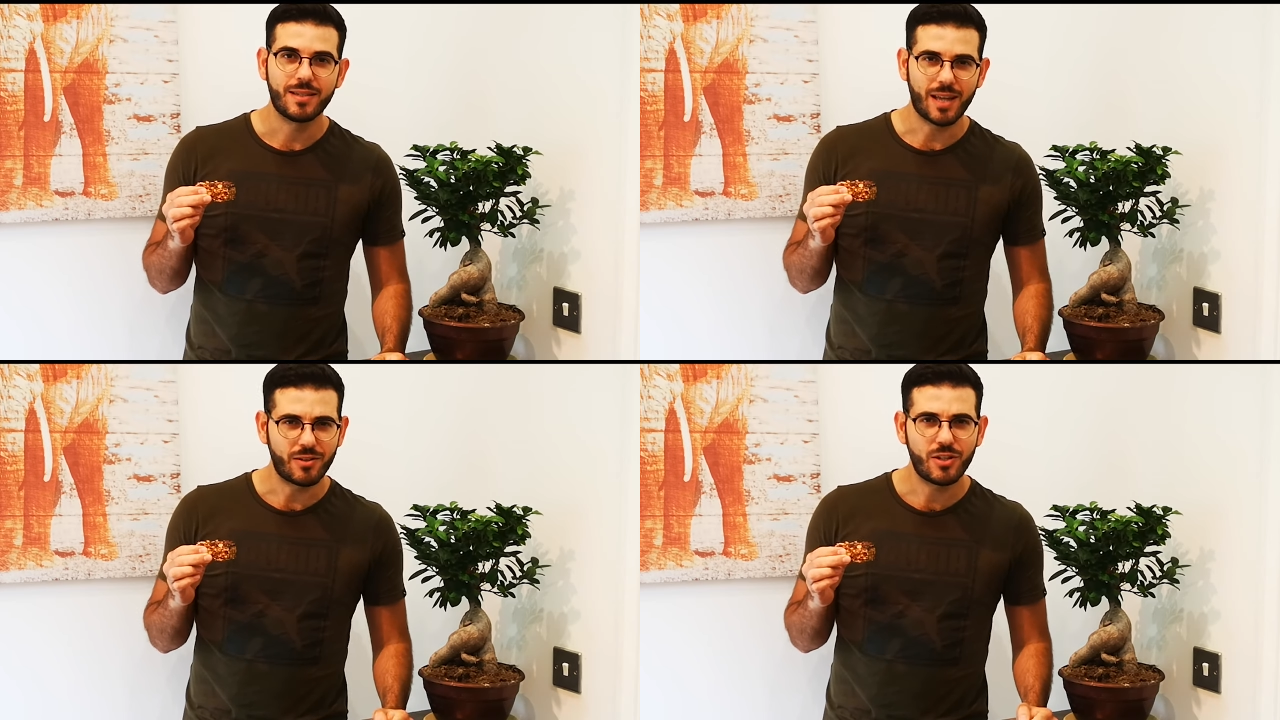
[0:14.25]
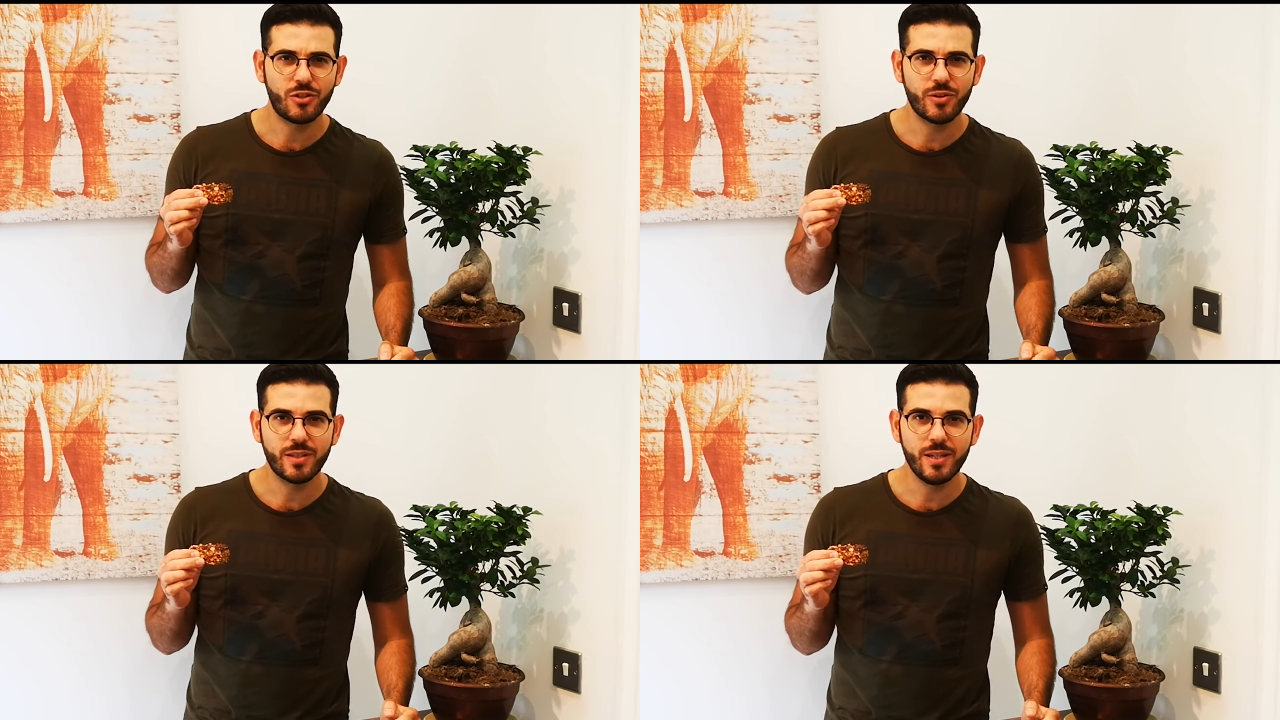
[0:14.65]
Sounds
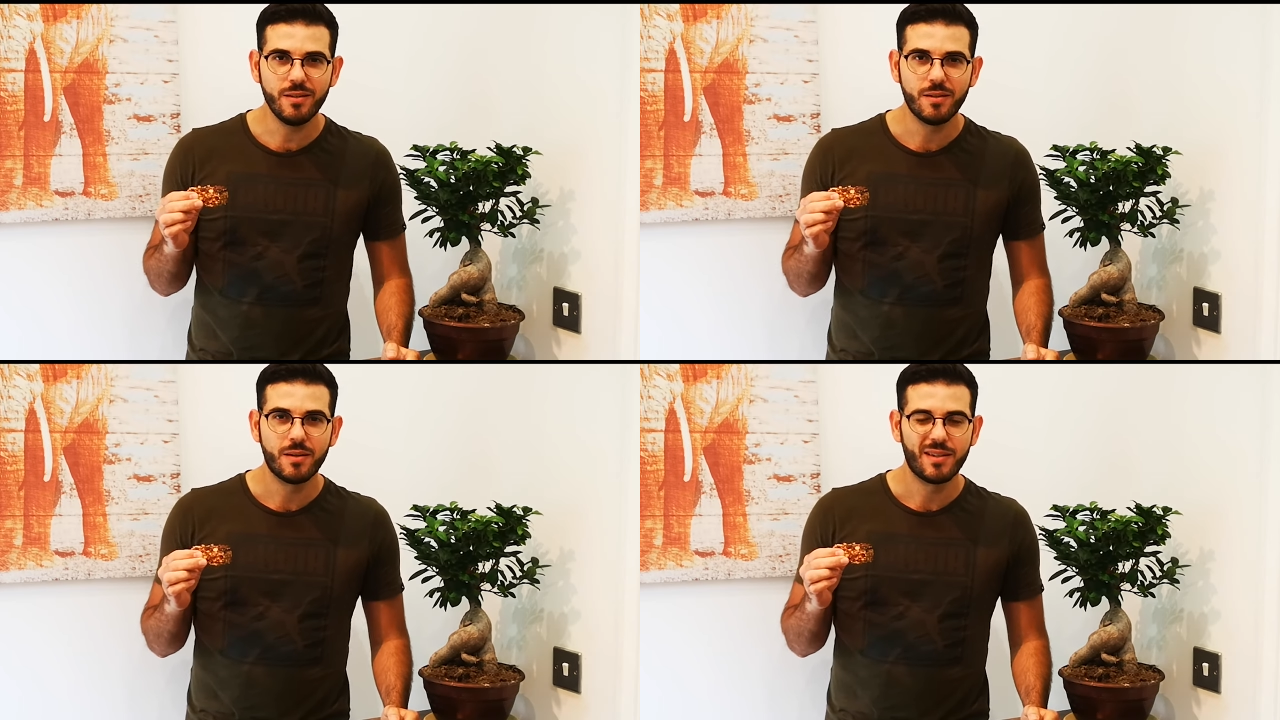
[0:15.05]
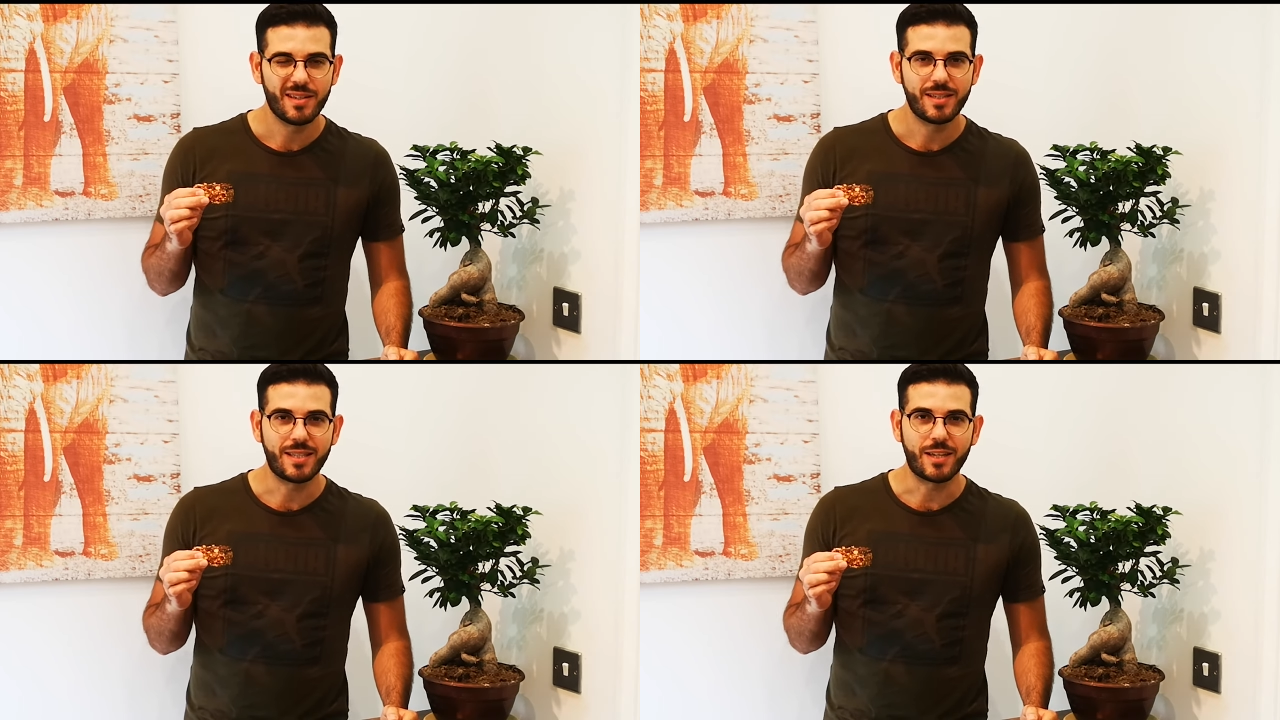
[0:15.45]
interesting?
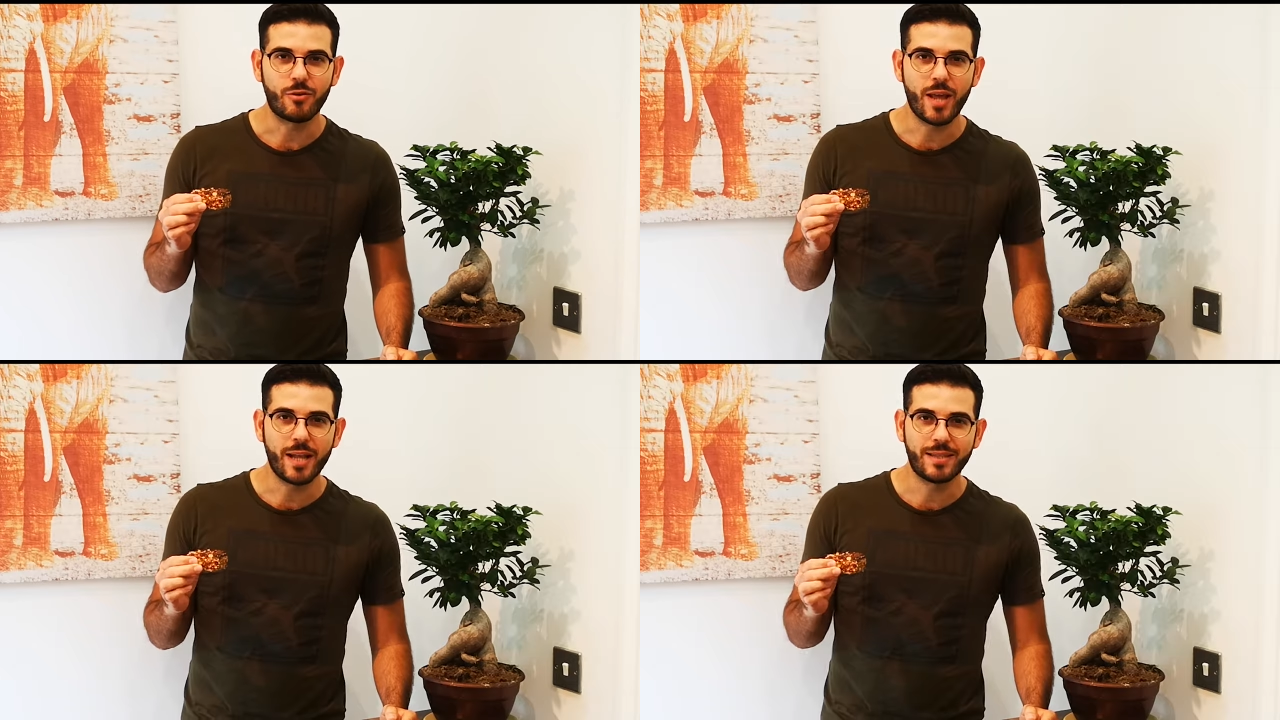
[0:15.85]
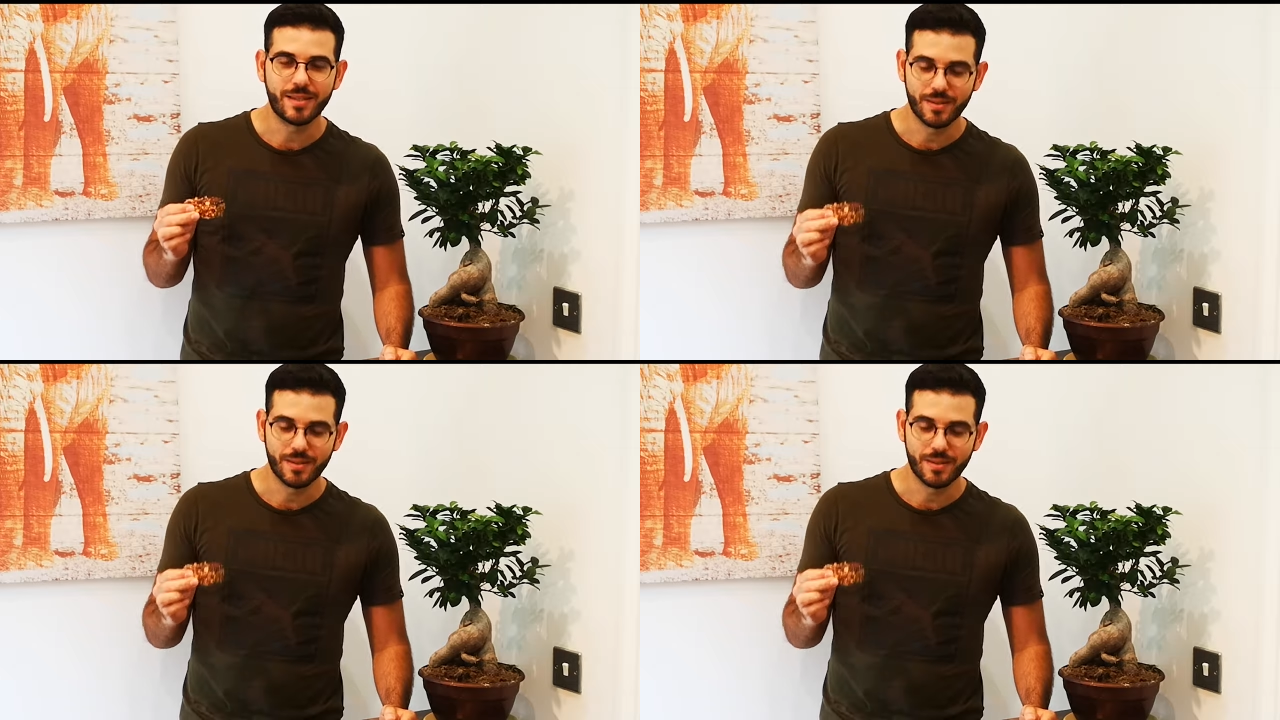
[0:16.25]
Stick to the end.